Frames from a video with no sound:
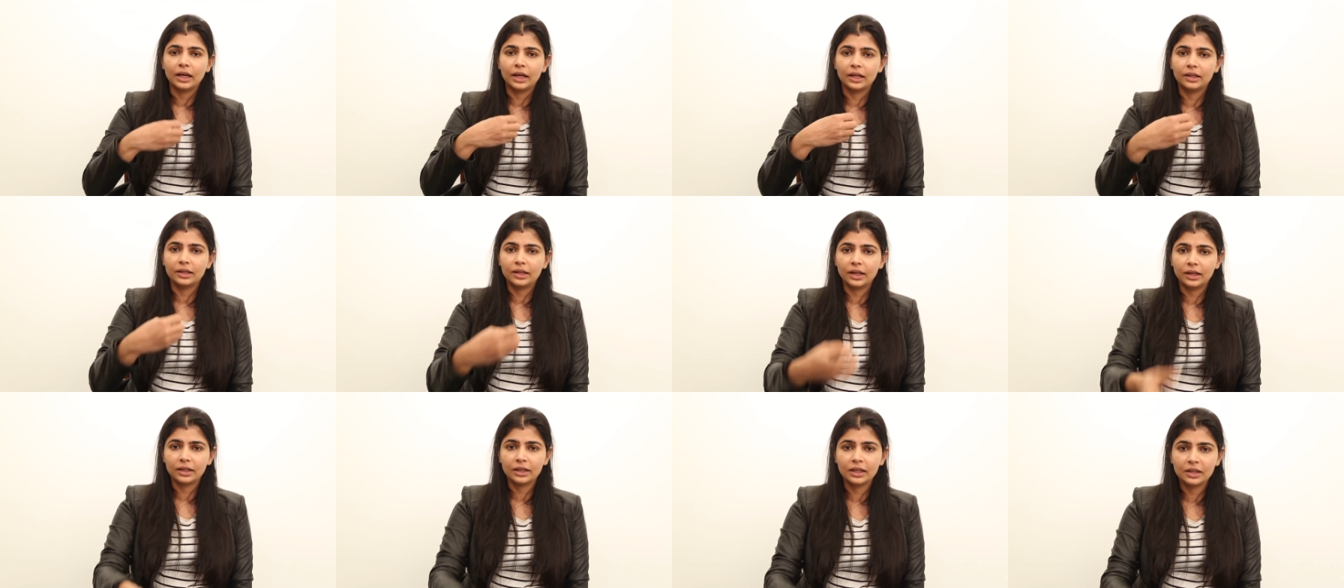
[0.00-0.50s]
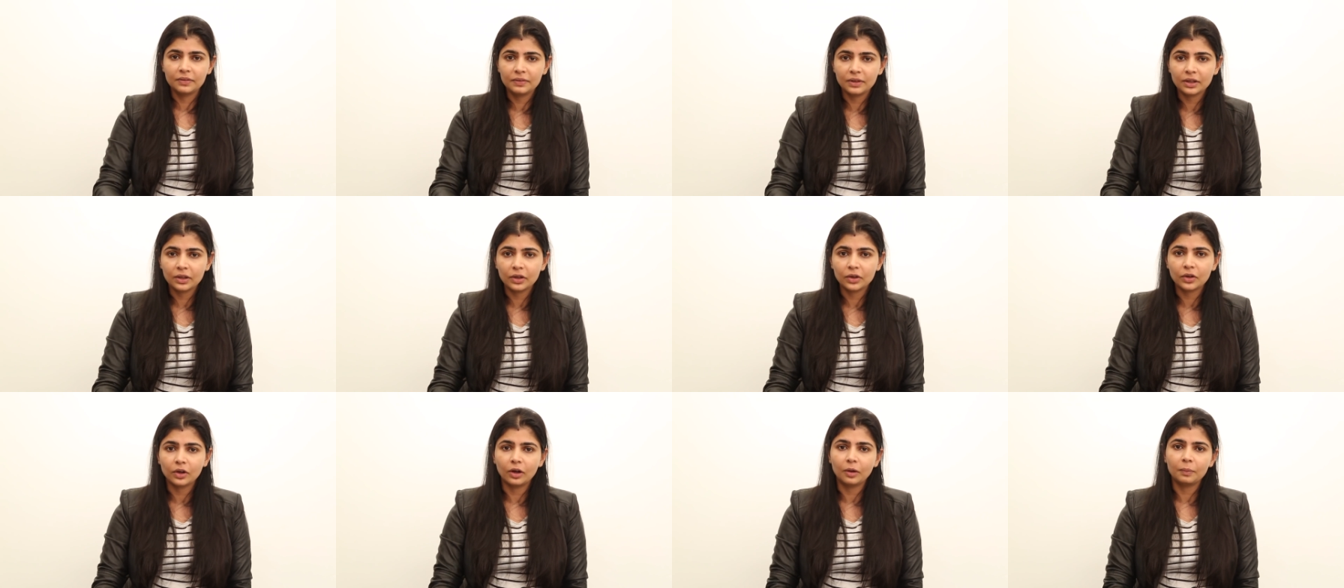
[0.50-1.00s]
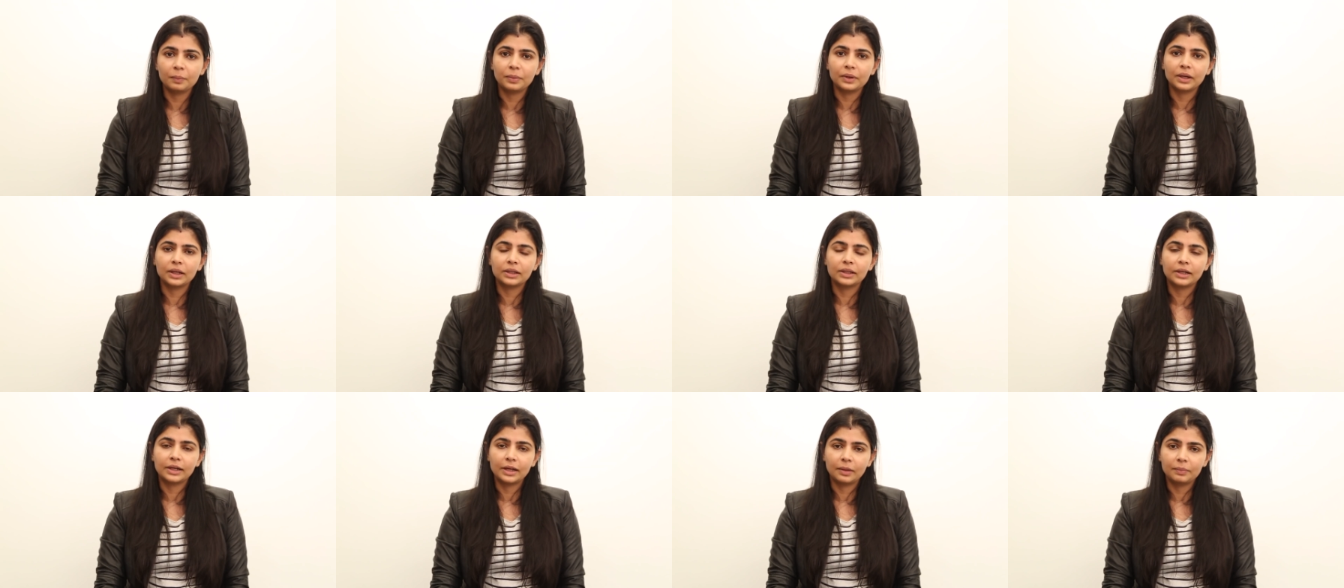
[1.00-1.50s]
and then giving a copy
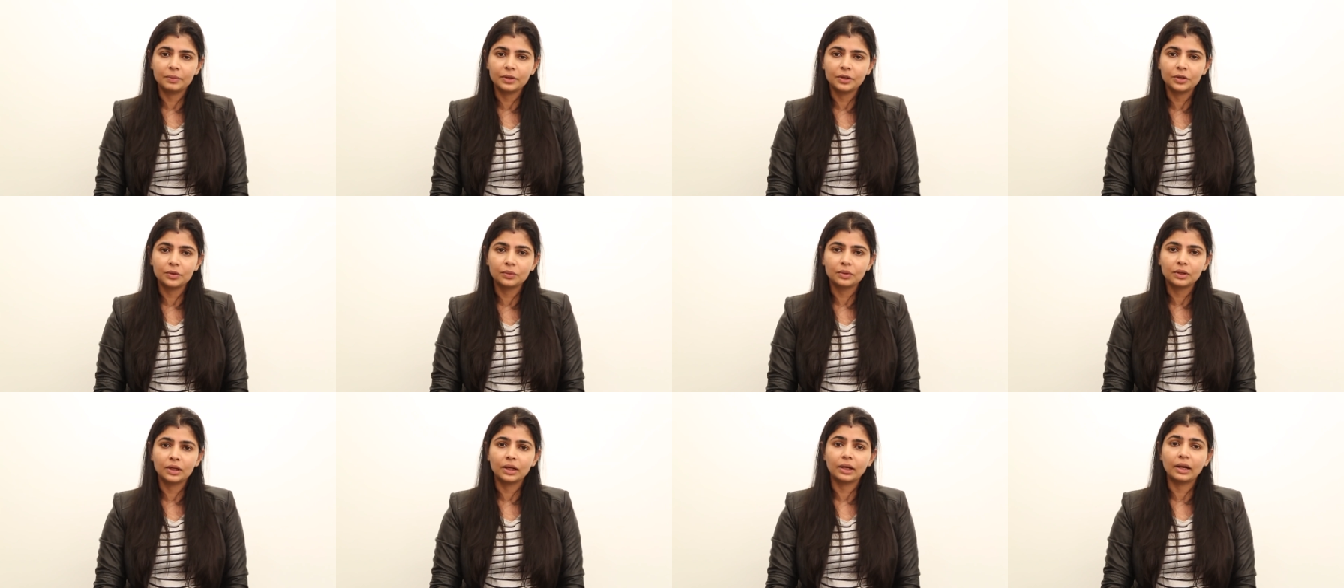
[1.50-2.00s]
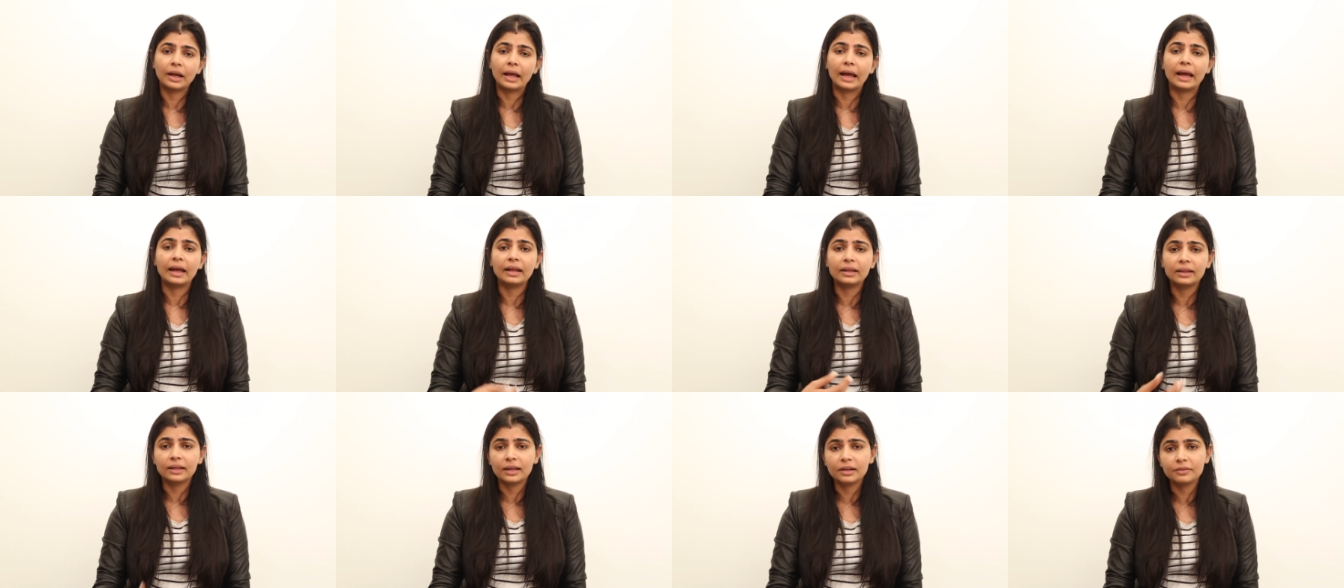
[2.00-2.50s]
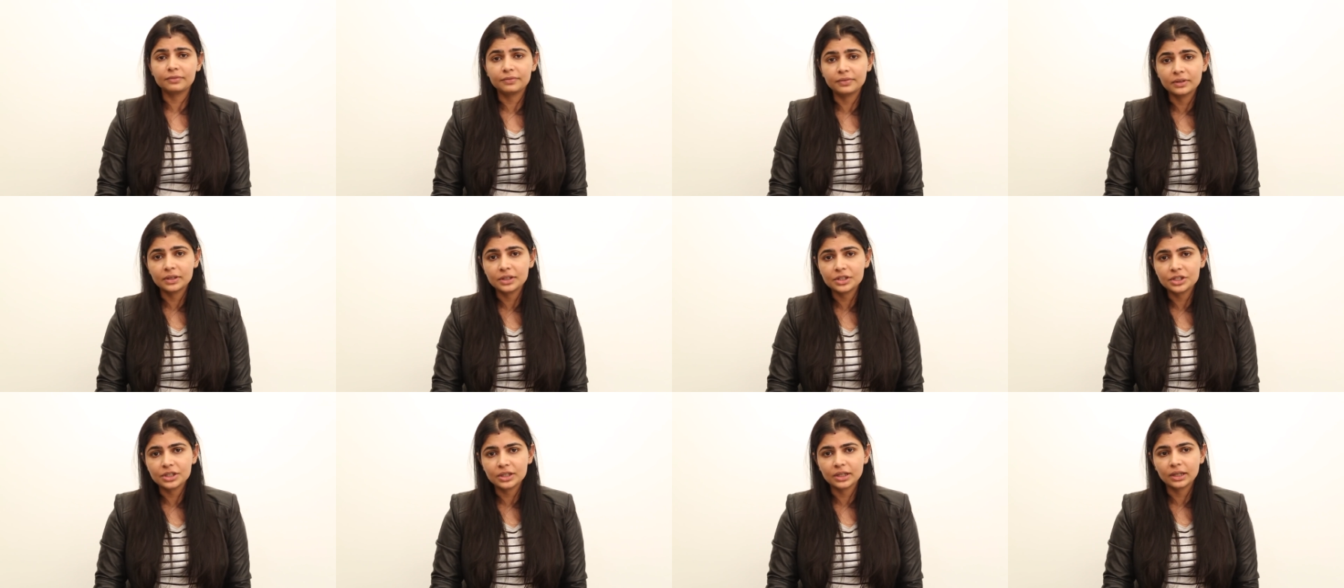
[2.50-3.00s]
at the dubbing union and then
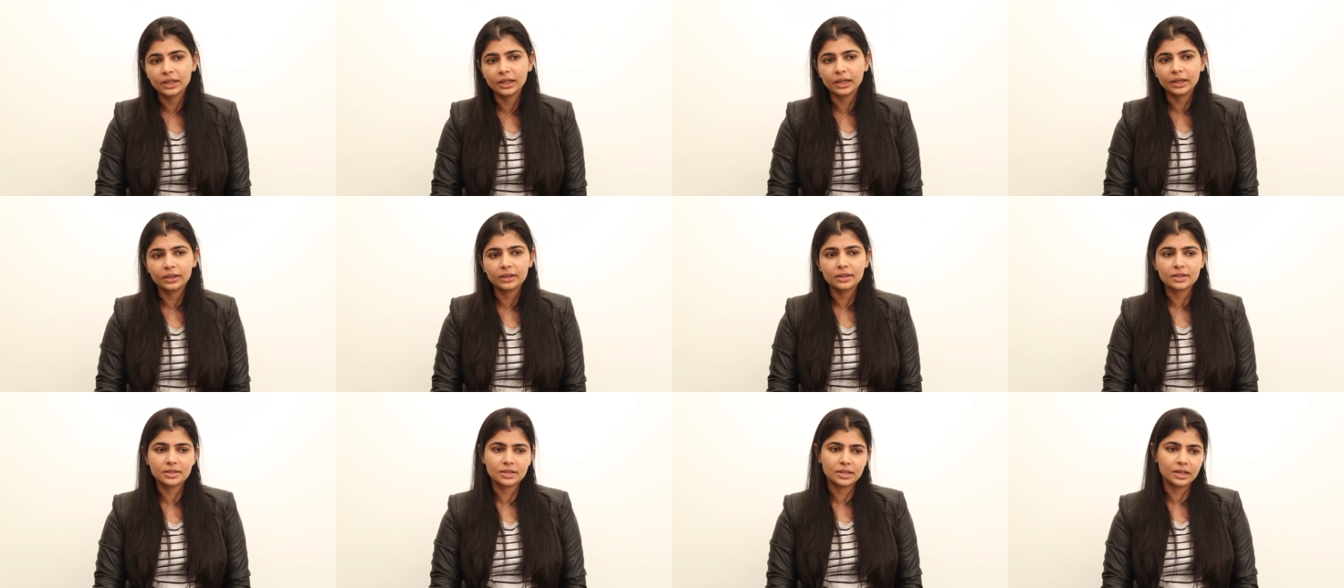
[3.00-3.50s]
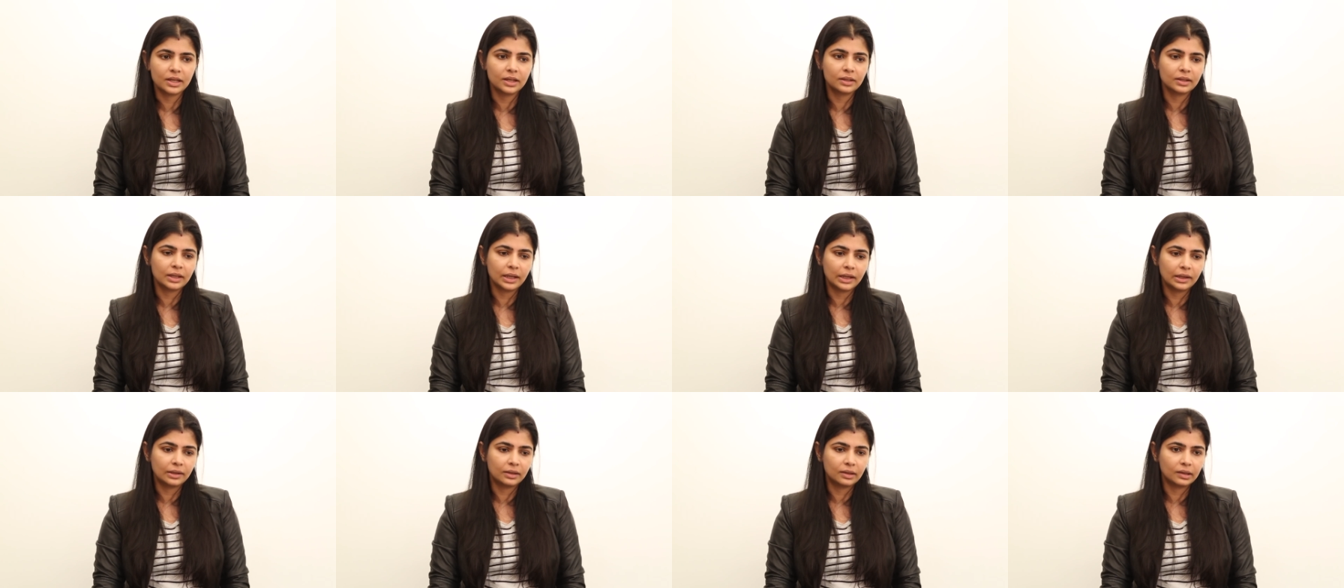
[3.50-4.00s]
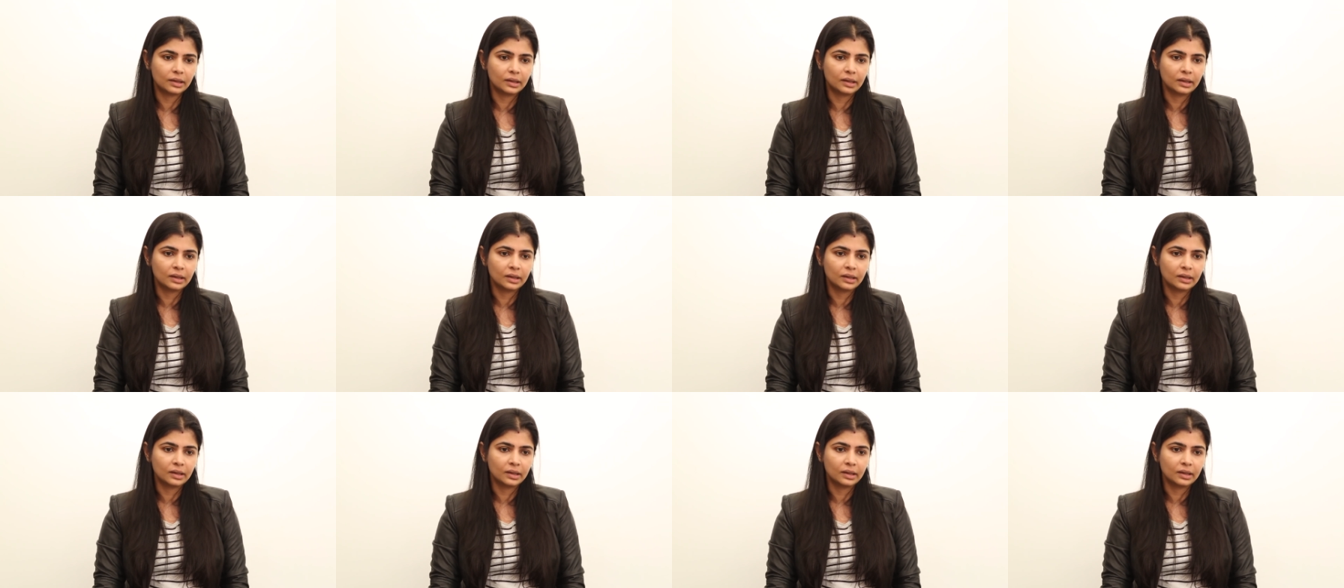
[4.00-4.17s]
furnishing a letter saying that